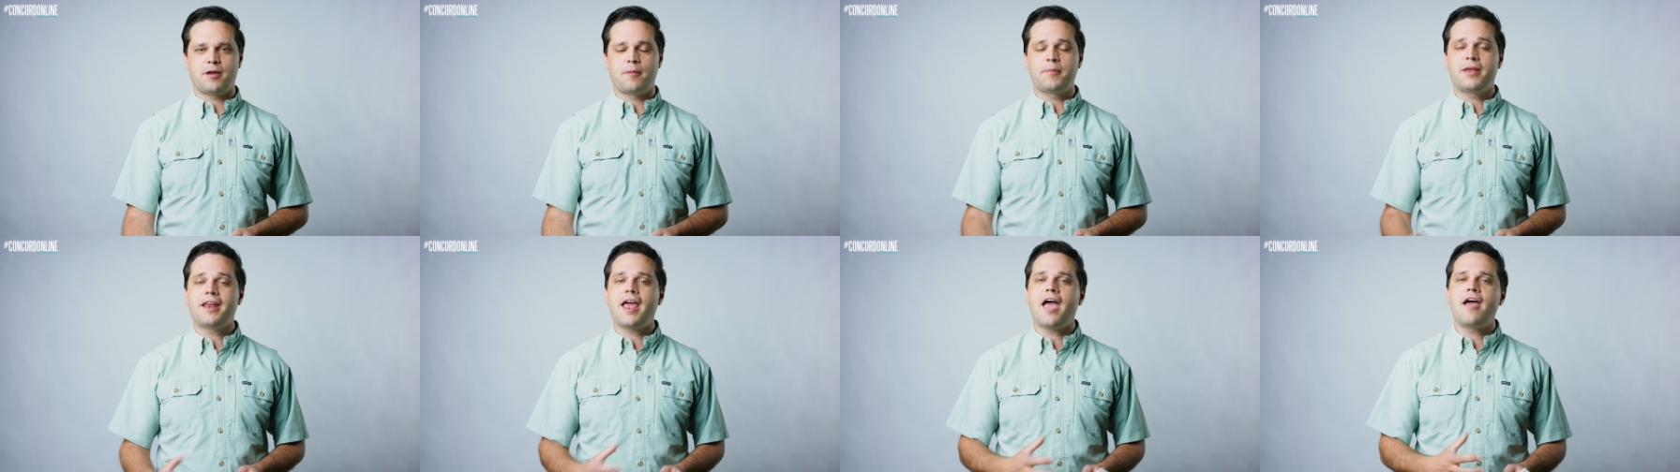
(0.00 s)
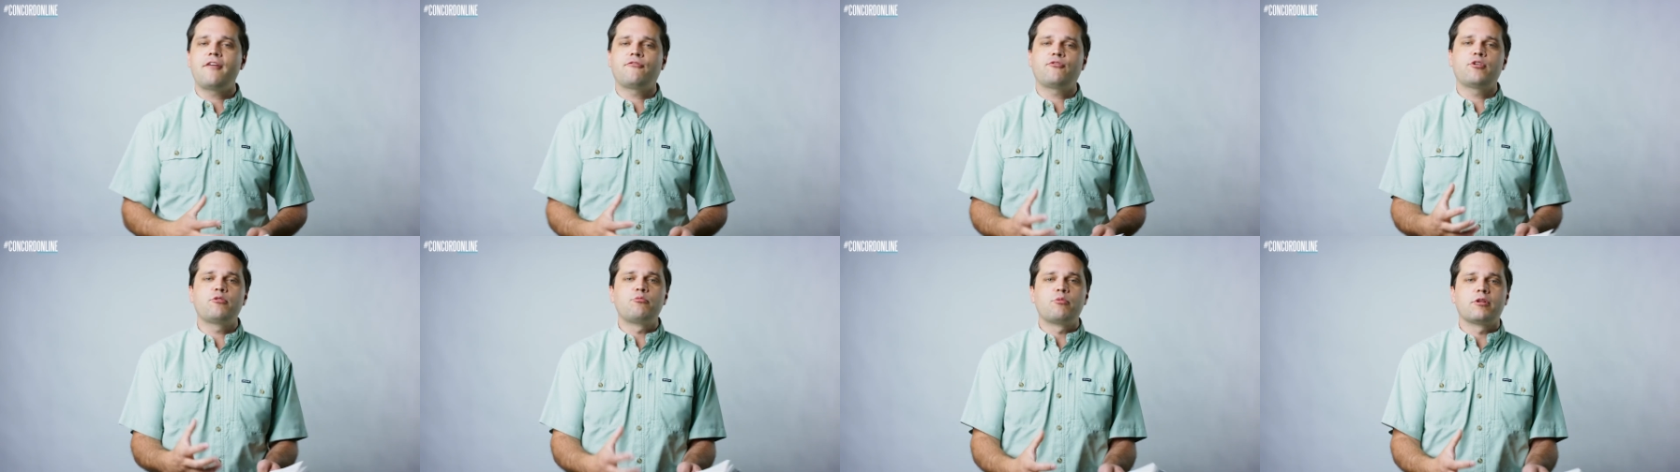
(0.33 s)
I mean,
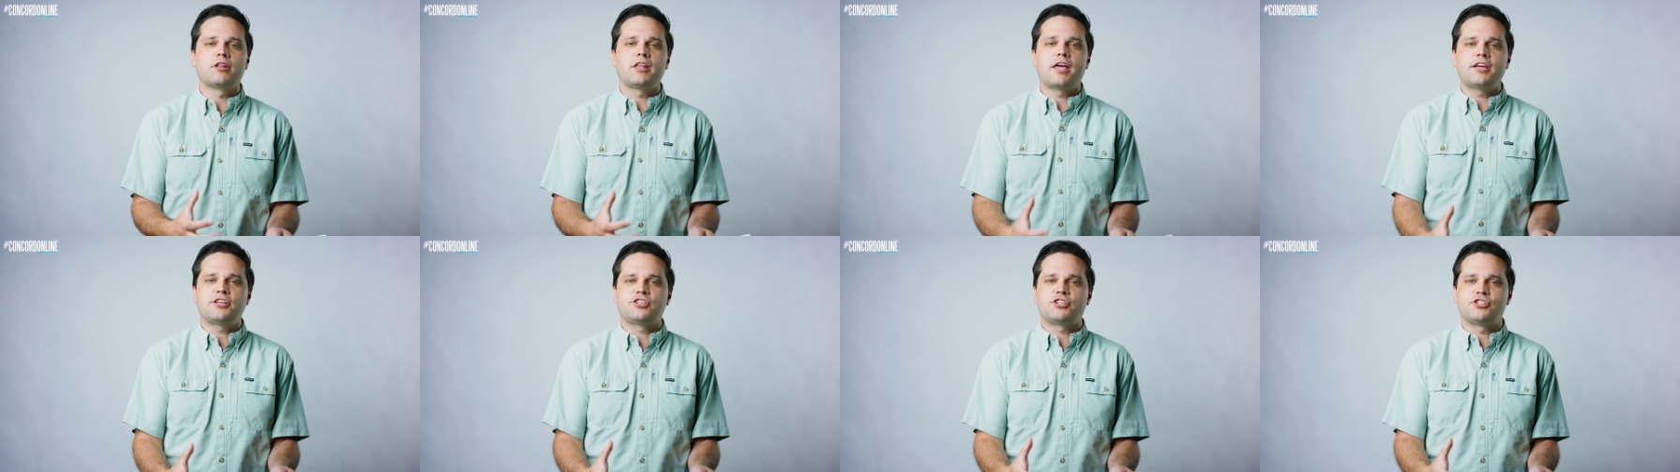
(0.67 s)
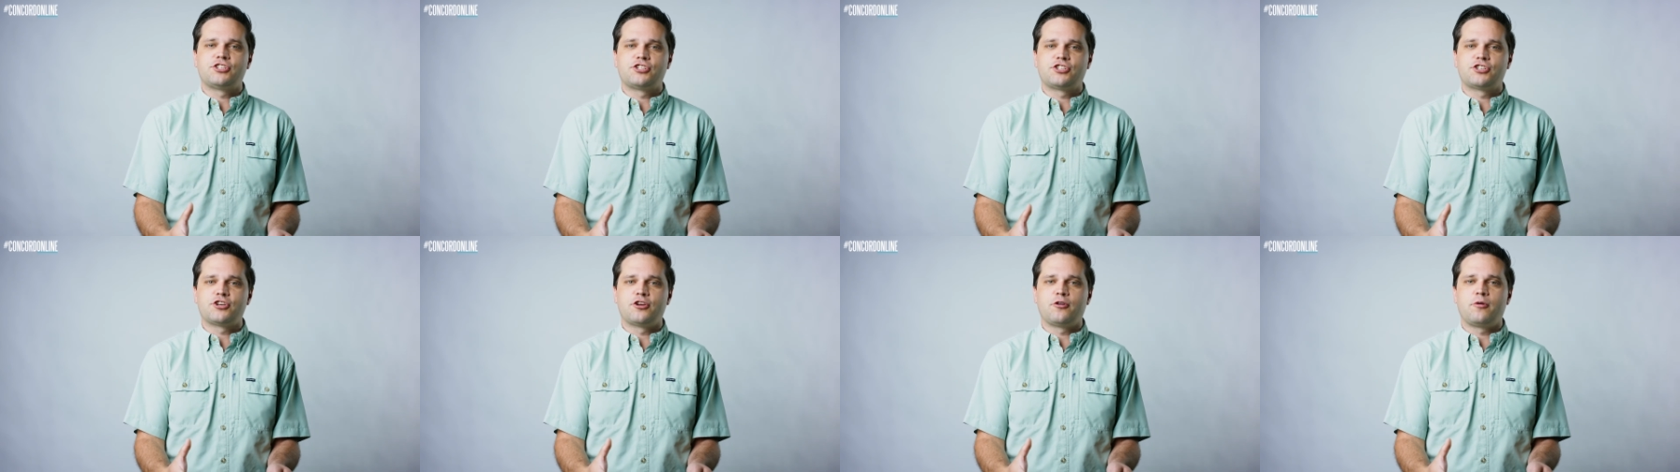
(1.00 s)
every
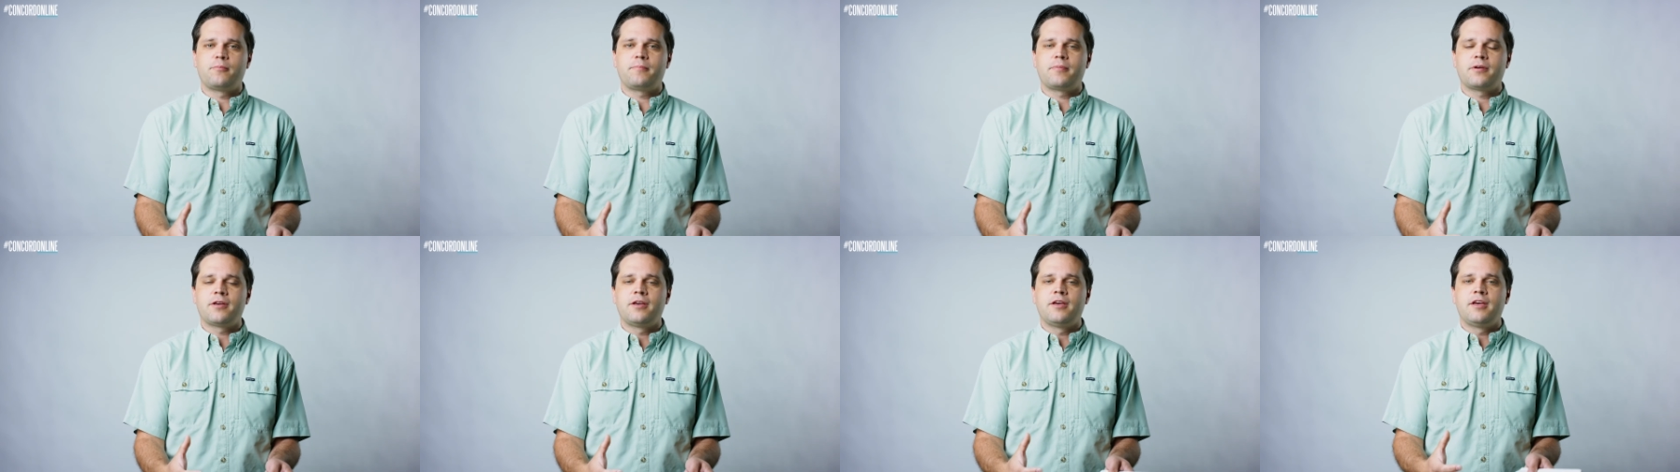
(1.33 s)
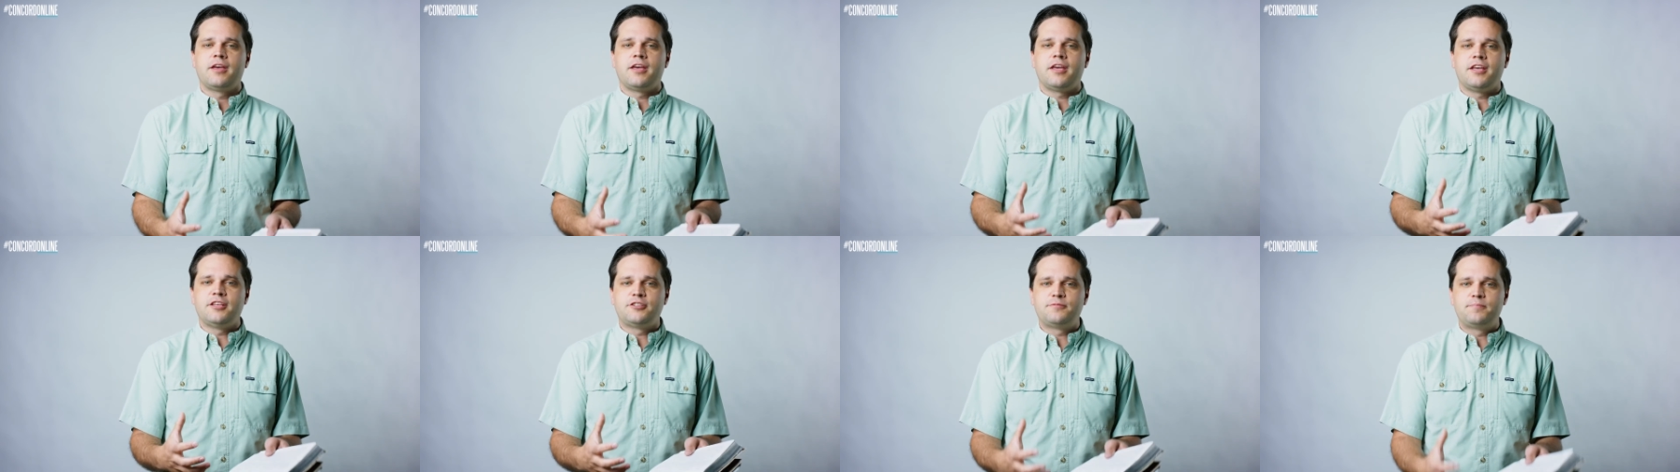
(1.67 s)
relationship
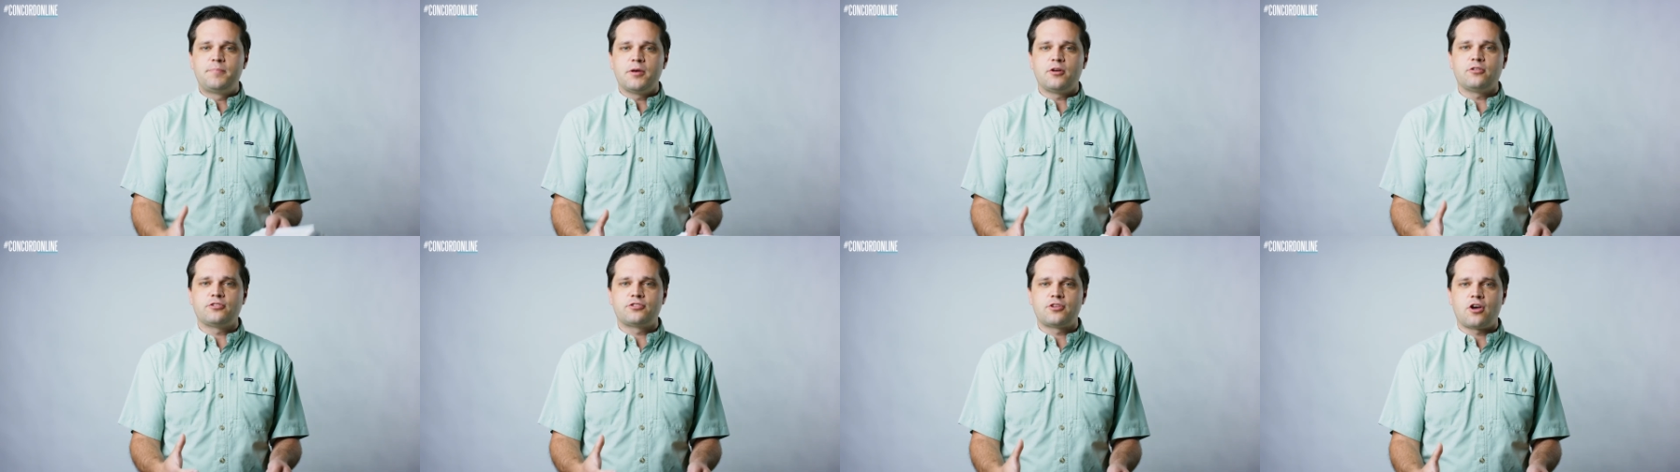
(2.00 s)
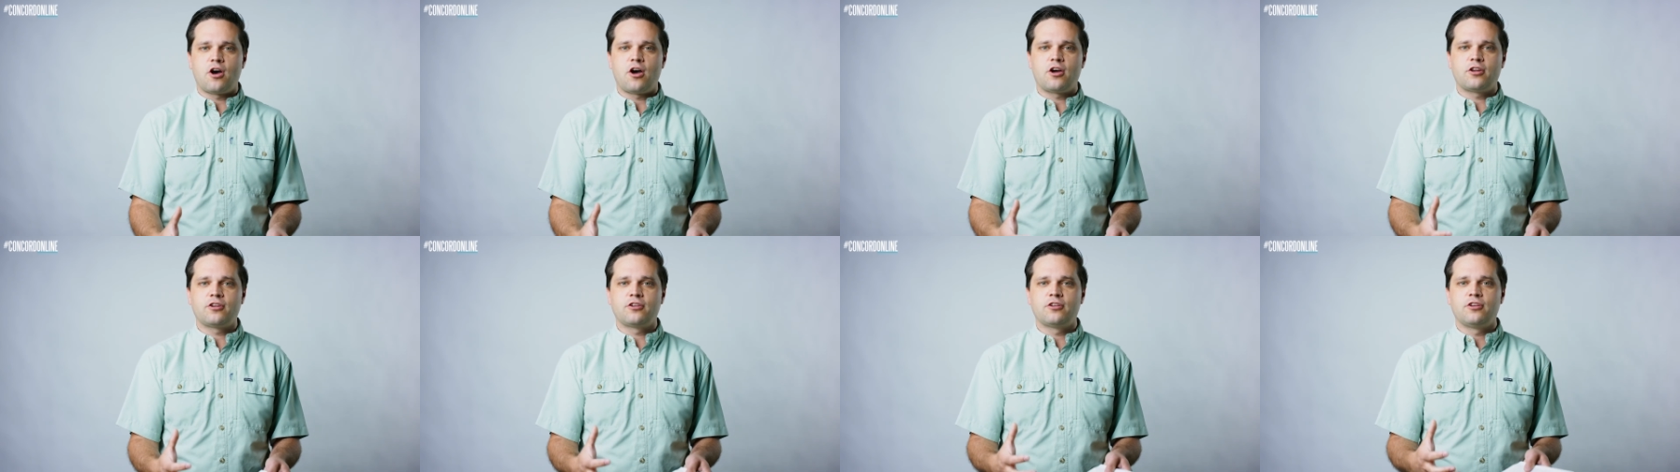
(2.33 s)
is built
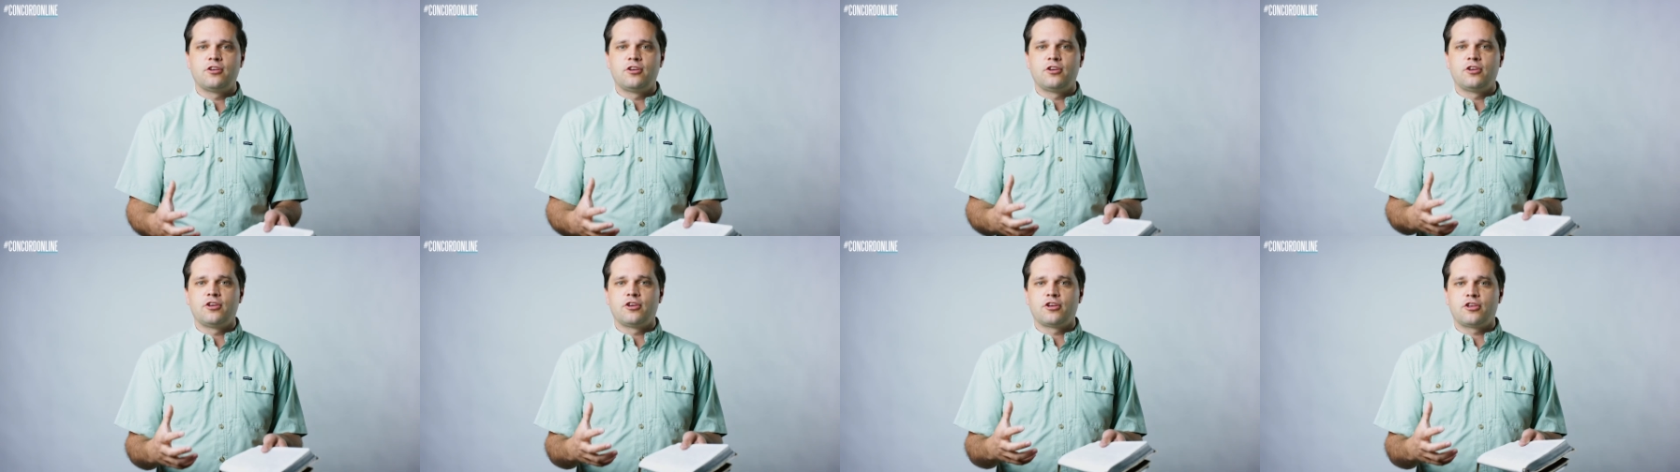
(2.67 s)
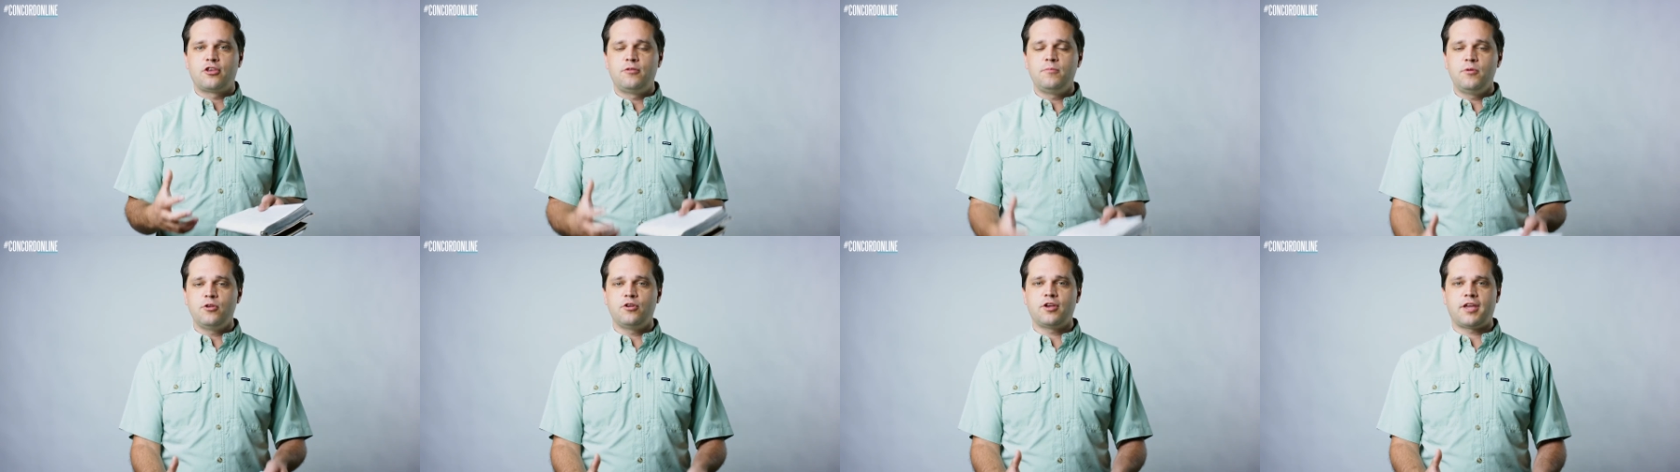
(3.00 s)
on
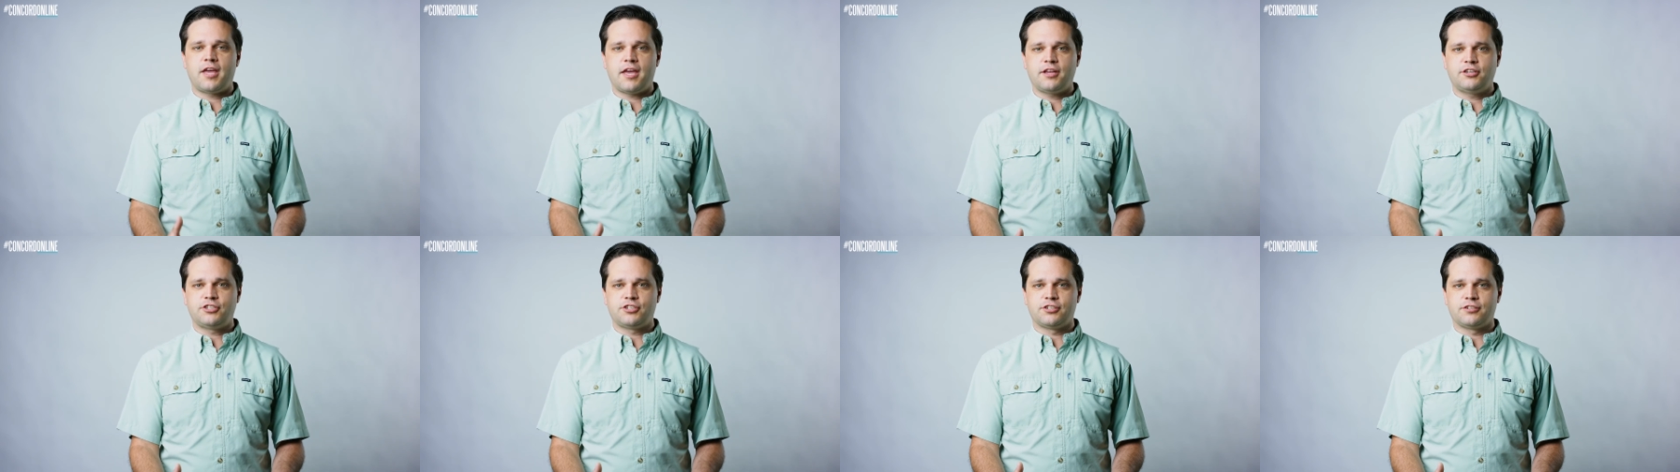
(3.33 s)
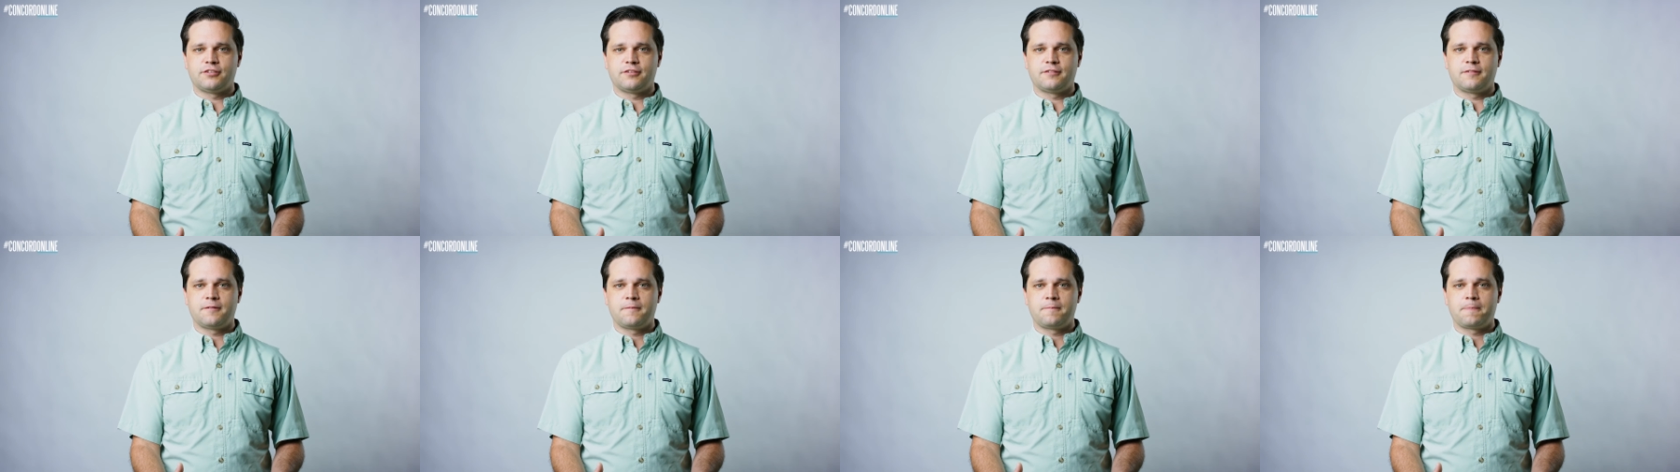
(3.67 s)
communication.